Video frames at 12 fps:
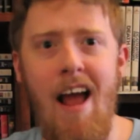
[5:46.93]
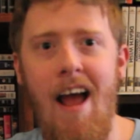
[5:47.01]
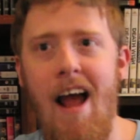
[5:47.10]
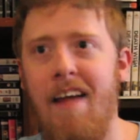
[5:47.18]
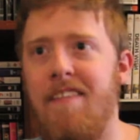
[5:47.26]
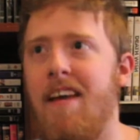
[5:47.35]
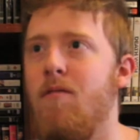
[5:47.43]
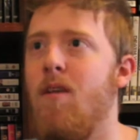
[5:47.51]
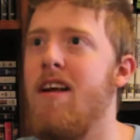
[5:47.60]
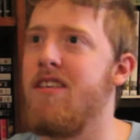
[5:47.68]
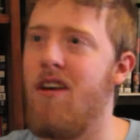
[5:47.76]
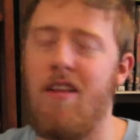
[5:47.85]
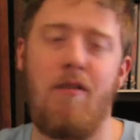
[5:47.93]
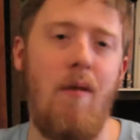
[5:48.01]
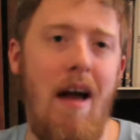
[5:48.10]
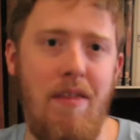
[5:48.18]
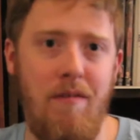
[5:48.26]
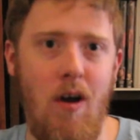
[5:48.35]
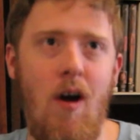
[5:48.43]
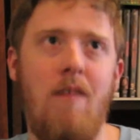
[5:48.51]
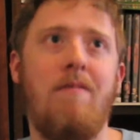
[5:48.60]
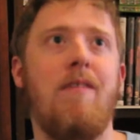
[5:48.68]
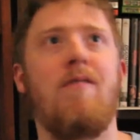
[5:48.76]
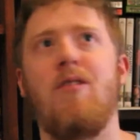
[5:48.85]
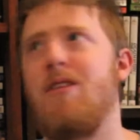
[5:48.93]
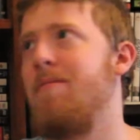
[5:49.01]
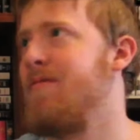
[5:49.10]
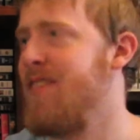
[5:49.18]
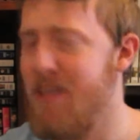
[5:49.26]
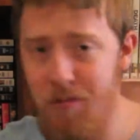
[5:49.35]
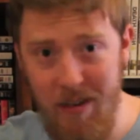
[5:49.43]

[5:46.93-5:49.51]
And then when I saw The Wrath of Khan for the first time, I was like,